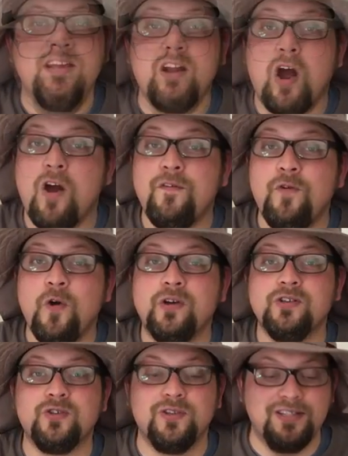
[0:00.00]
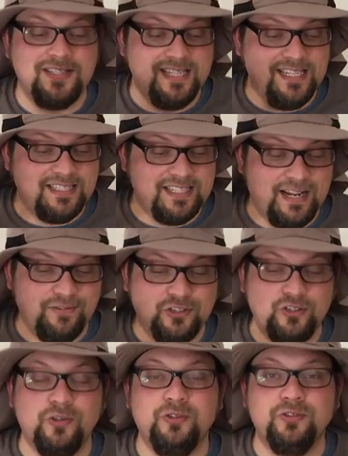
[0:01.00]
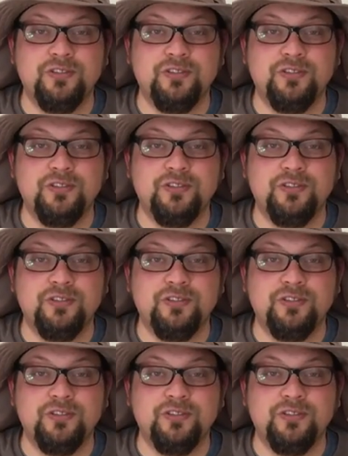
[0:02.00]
Now, our focus on the seeds that I've shown you